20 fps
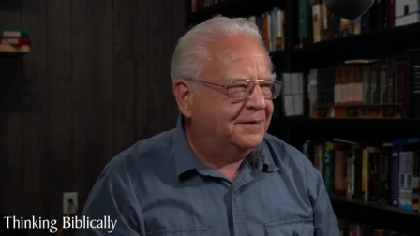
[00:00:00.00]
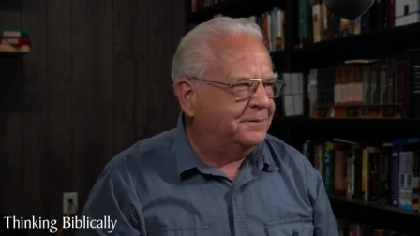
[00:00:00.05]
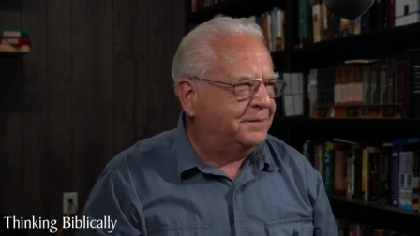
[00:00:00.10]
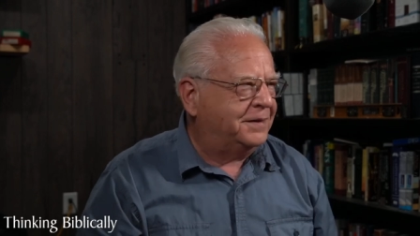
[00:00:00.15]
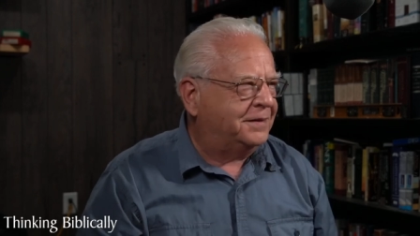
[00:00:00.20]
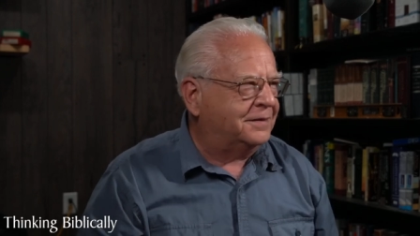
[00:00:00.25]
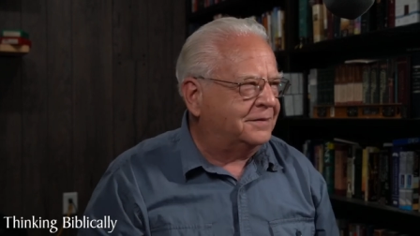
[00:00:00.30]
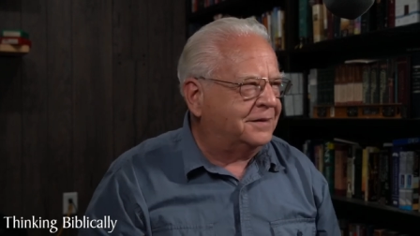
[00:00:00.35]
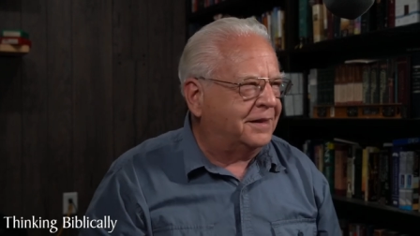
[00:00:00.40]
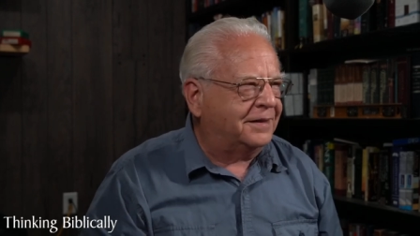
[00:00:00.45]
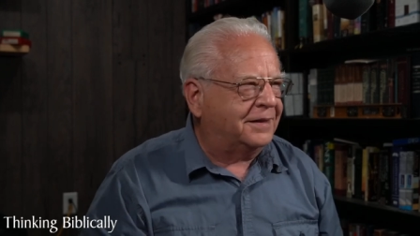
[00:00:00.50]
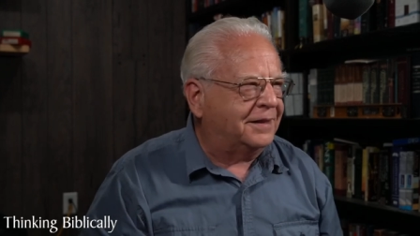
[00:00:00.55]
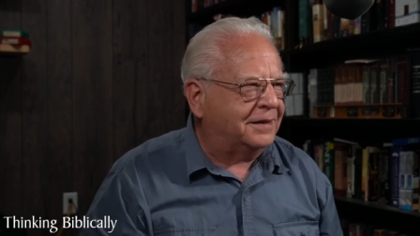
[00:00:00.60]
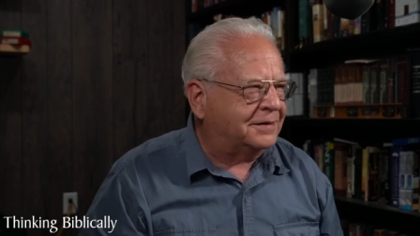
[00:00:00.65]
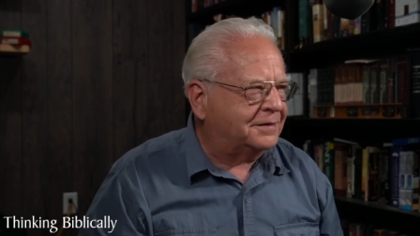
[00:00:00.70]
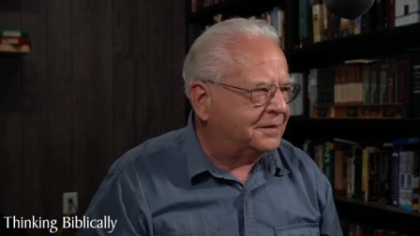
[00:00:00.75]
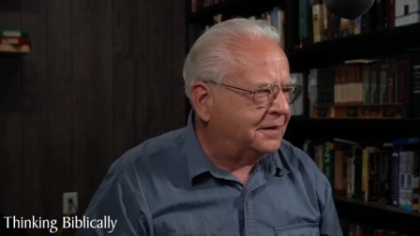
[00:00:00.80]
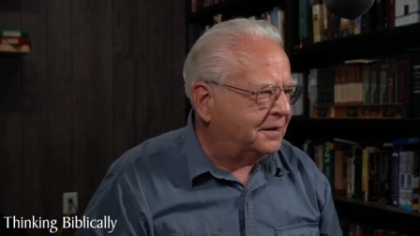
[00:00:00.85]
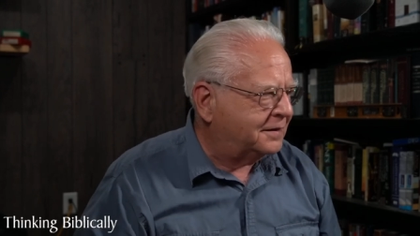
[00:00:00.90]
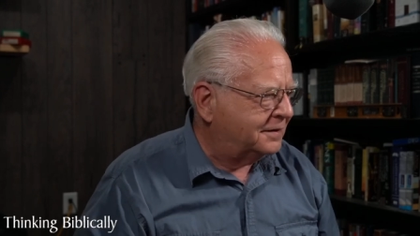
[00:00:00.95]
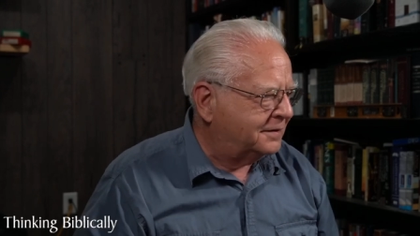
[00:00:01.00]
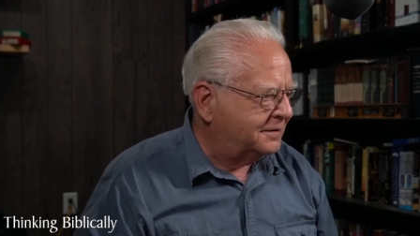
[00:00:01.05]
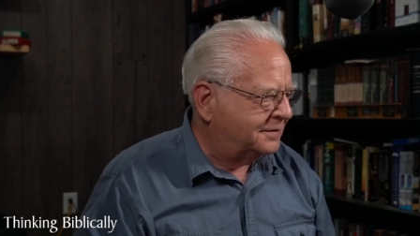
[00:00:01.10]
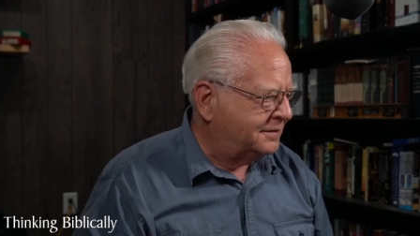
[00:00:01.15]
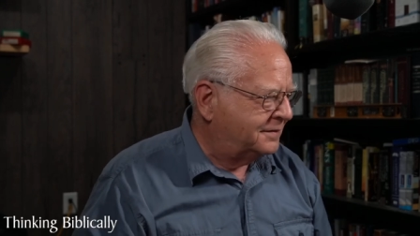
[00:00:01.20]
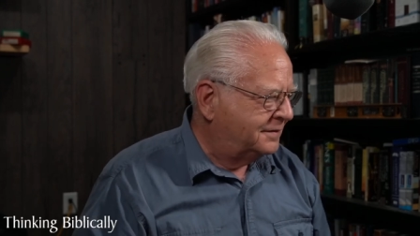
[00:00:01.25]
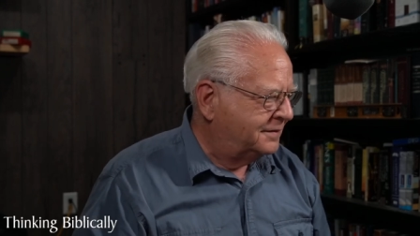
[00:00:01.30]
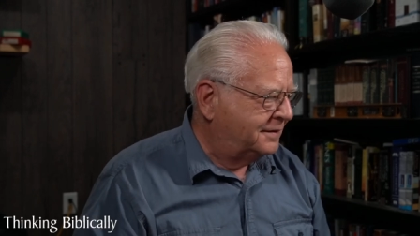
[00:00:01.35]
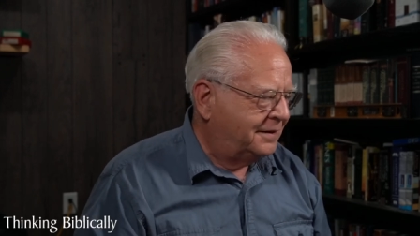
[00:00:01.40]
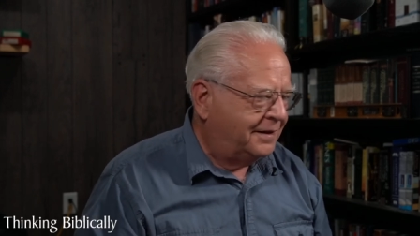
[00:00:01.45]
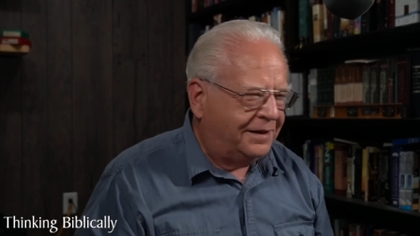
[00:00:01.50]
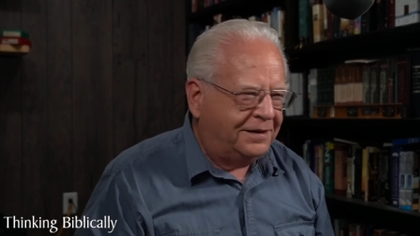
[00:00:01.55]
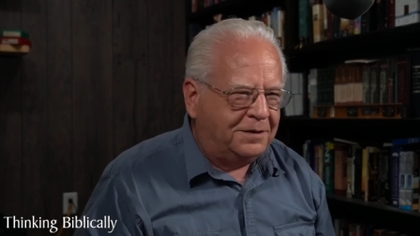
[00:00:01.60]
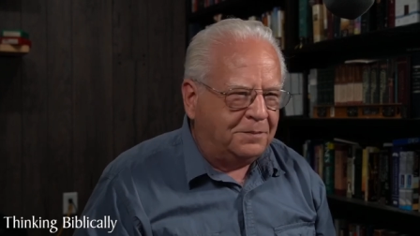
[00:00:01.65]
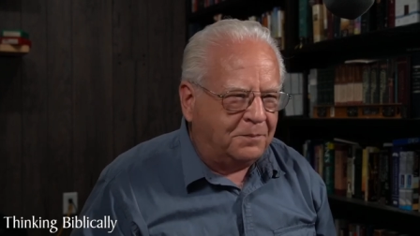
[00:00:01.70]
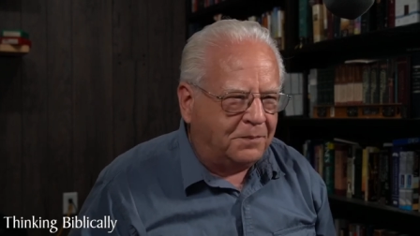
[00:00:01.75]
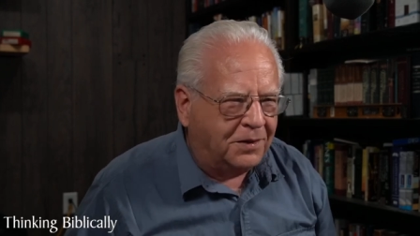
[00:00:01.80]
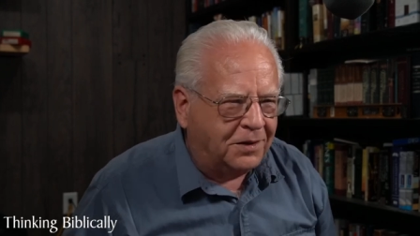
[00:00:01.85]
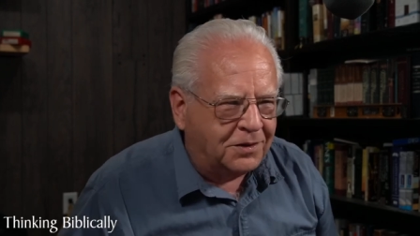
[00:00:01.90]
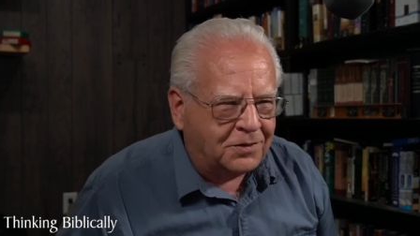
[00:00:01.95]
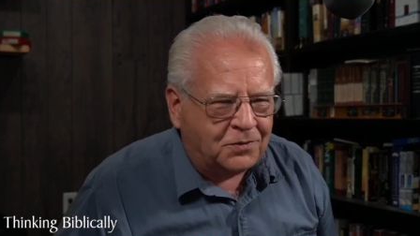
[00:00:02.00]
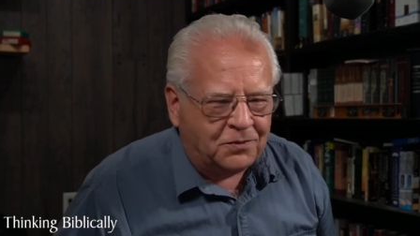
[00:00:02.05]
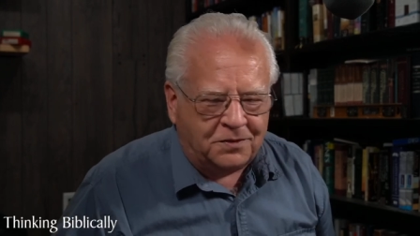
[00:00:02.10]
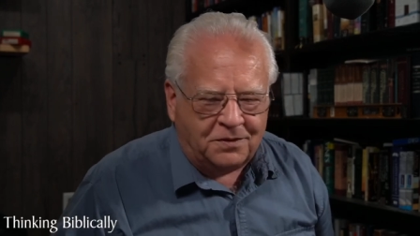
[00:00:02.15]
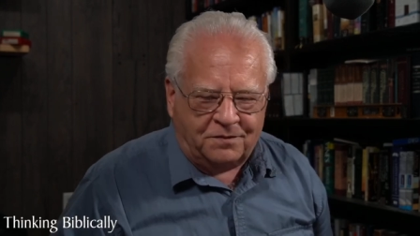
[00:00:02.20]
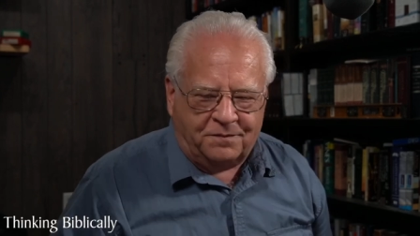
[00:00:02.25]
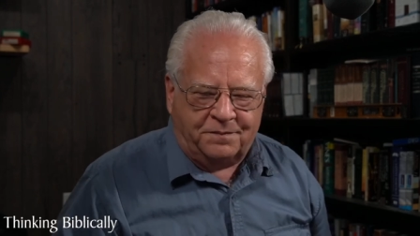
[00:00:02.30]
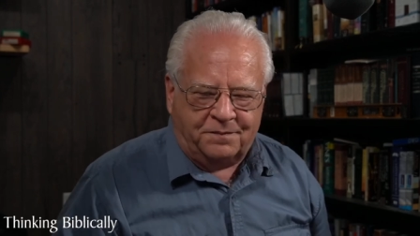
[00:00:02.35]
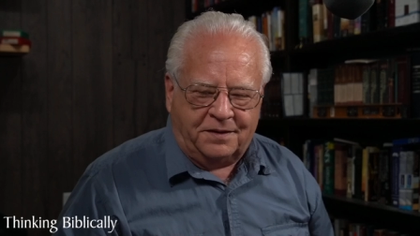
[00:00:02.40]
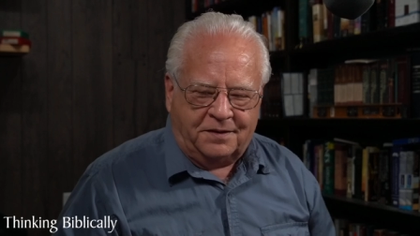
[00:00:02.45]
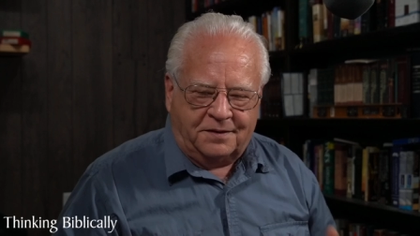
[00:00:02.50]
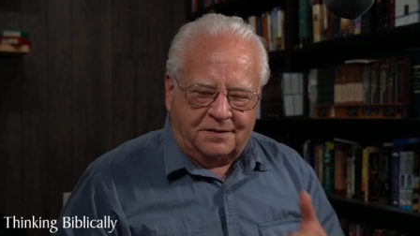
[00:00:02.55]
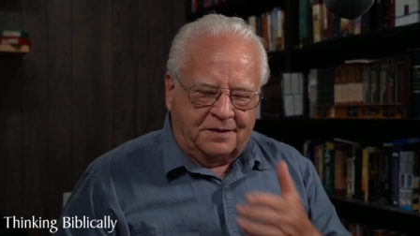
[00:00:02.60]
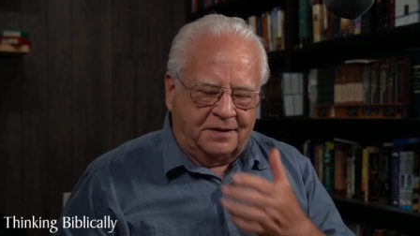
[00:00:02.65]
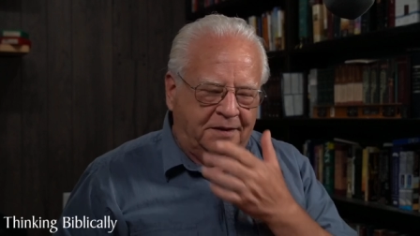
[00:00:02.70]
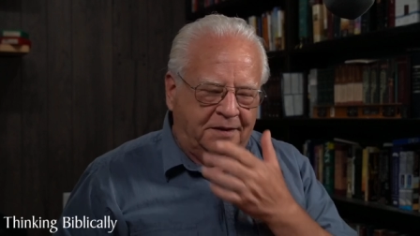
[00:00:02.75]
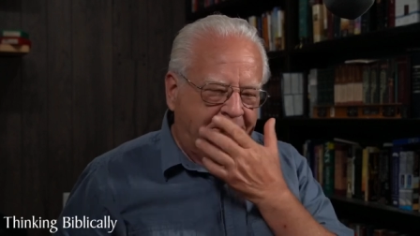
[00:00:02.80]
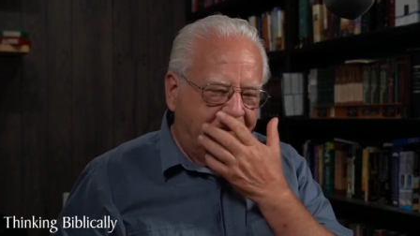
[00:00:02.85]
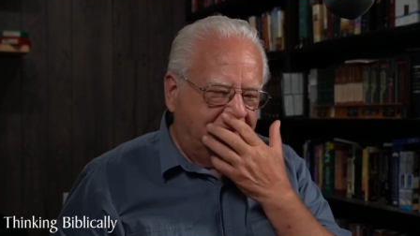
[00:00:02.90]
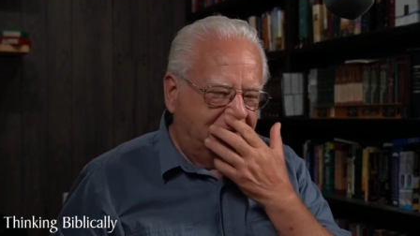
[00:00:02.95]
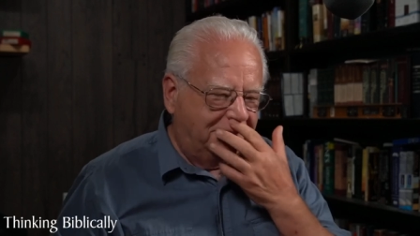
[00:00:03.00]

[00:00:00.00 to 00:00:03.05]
Because I got chickens. I had to mark one of them the other day.